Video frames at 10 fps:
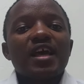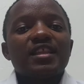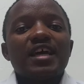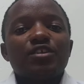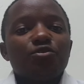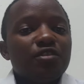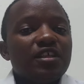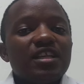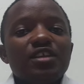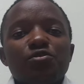that
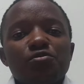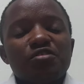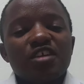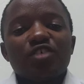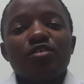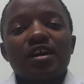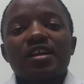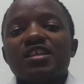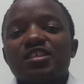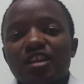they need to check your grades.